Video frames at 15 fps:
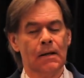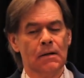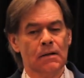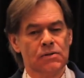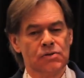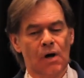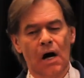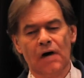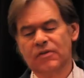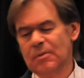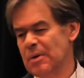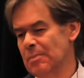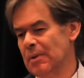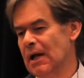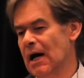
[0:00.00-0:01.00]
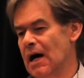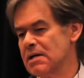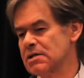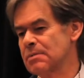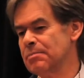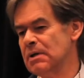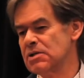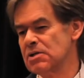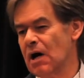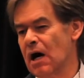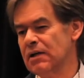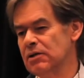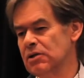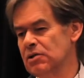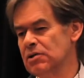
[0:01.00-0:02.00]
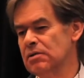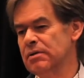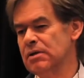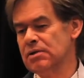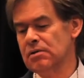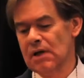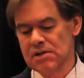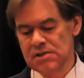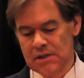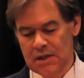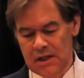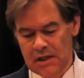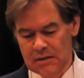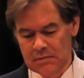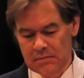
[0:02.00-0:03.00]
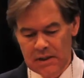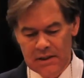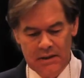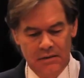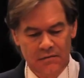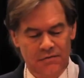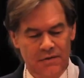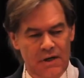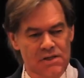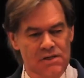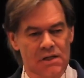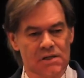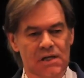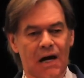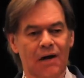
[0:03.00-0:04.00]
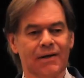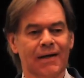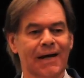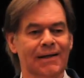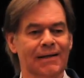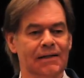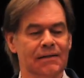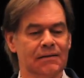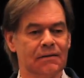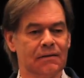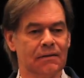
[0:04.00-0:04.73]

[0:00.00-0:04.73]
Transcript: So often people ask me, so how did you do in 2008? Well, it didn't phase us. How can it?